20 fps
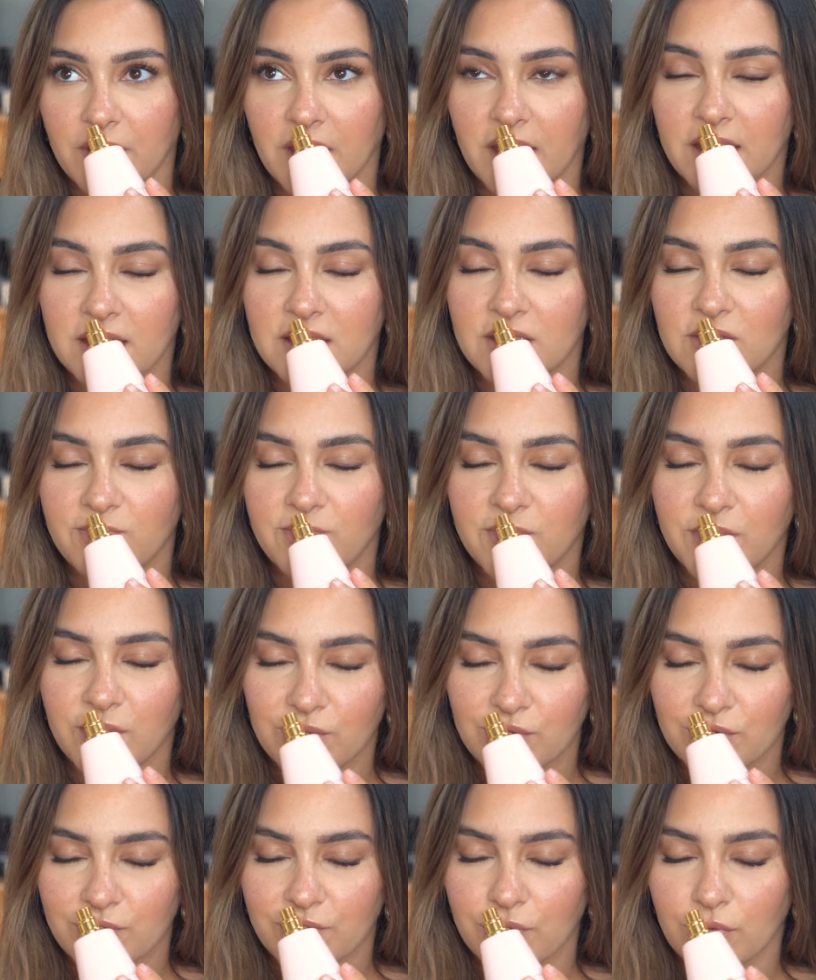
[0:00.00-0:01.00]
It's
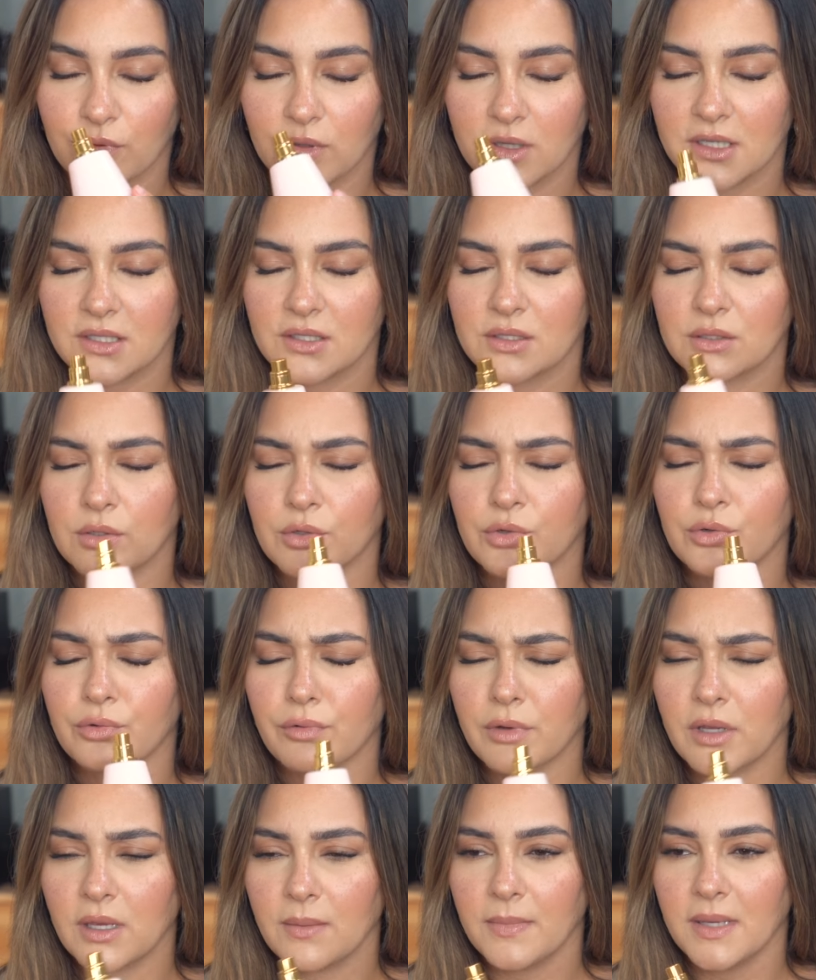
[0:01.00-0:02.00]
beautiful. It's
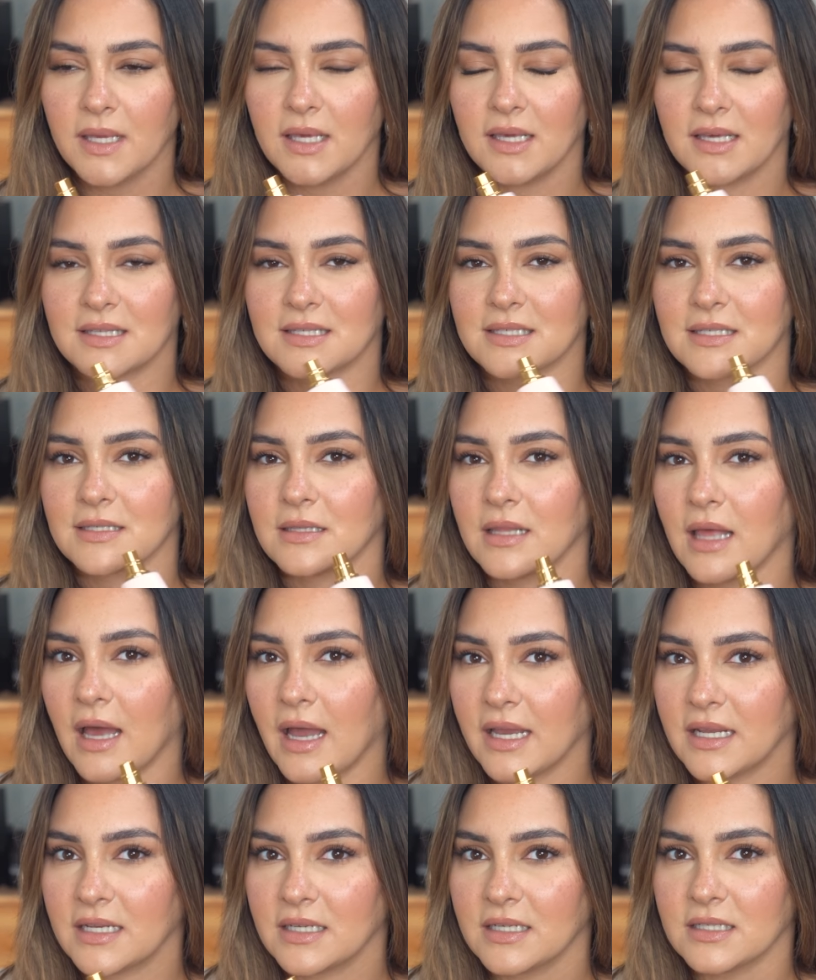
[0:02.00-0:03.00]
creamy, it's
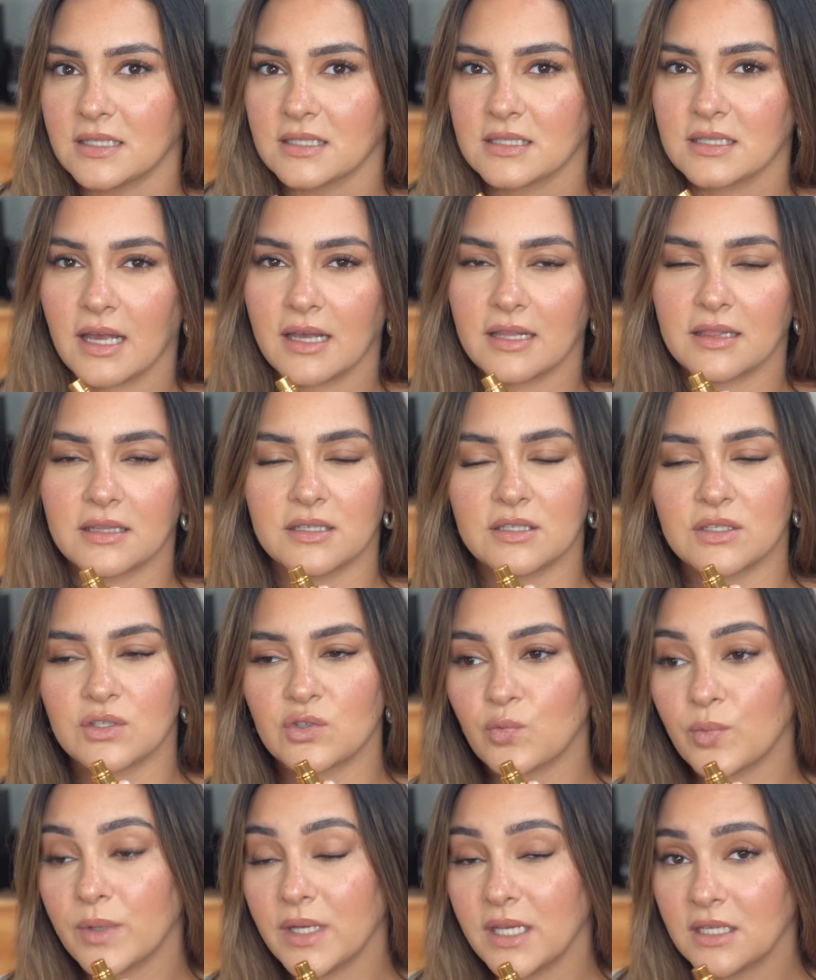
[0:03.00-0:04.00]
light, it's slightly
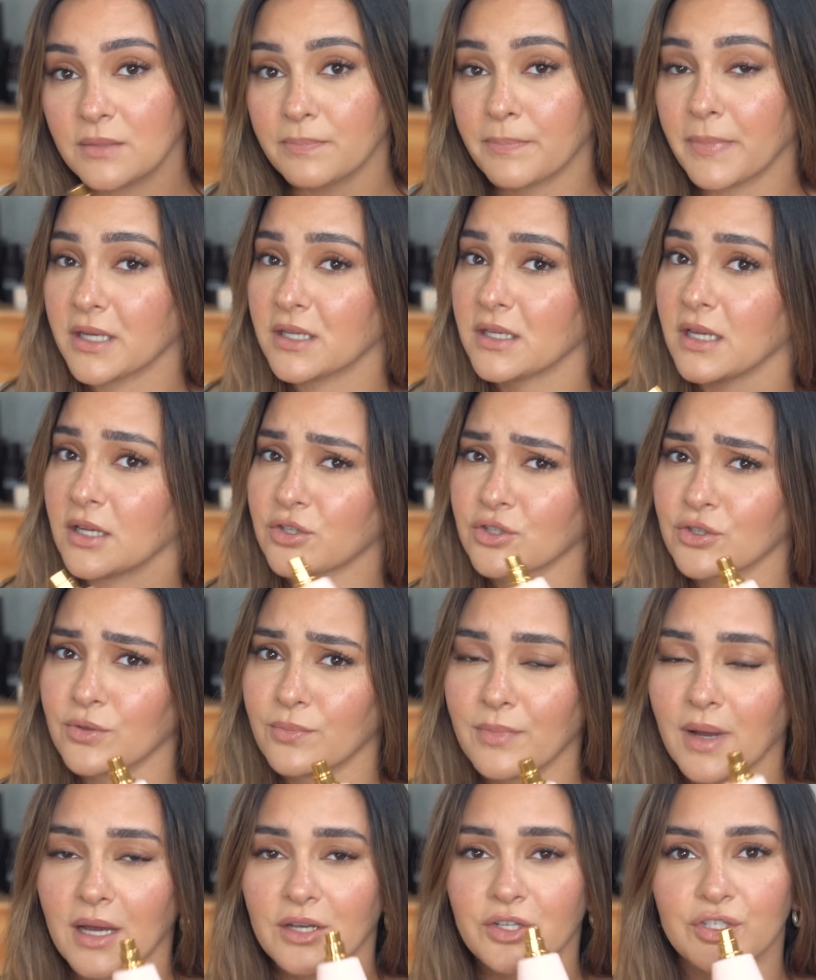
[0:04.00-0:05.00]
sweet, but not too
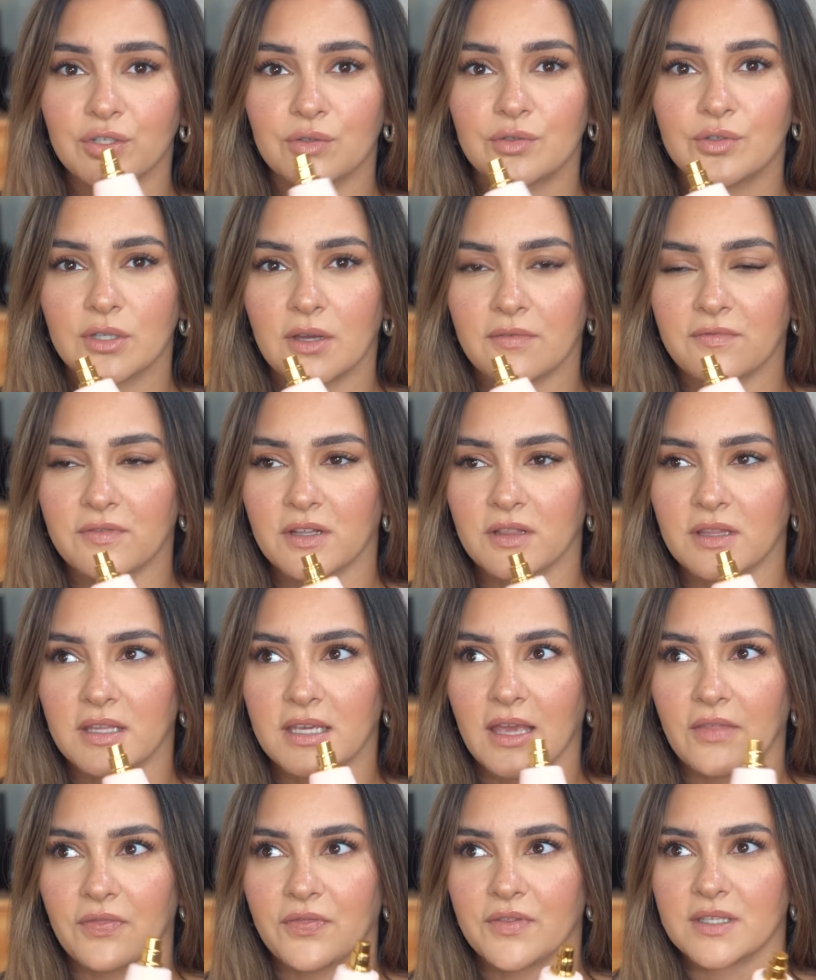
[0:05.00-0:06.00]
much. You definitely
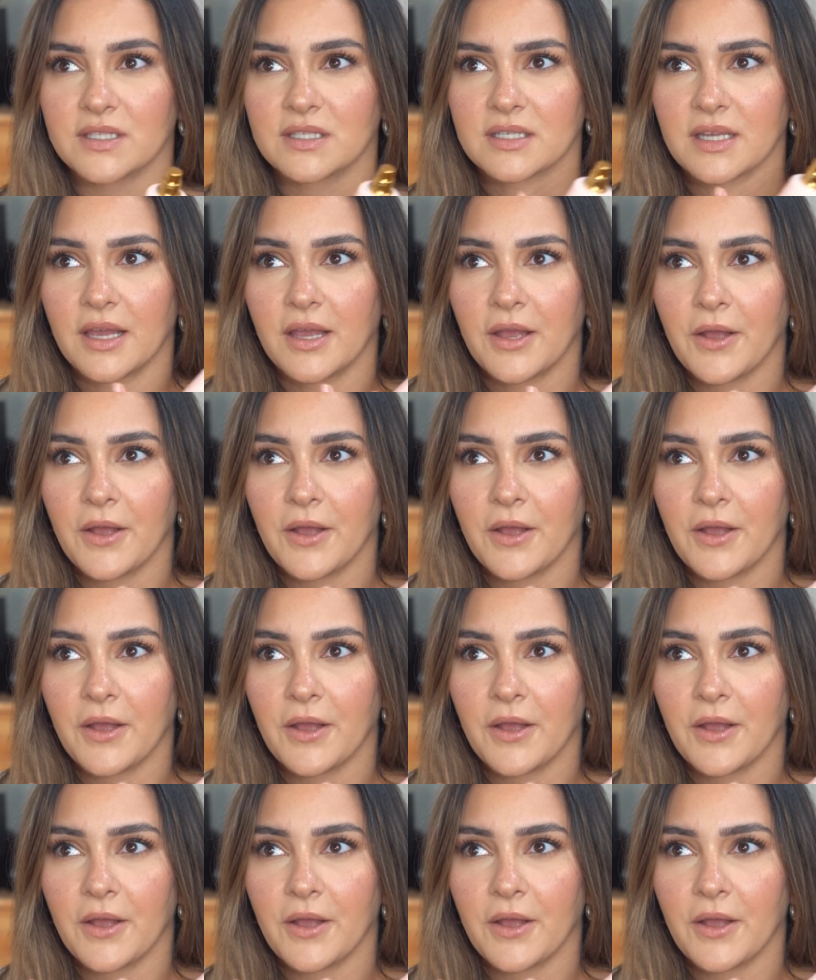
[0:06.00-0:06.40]
get this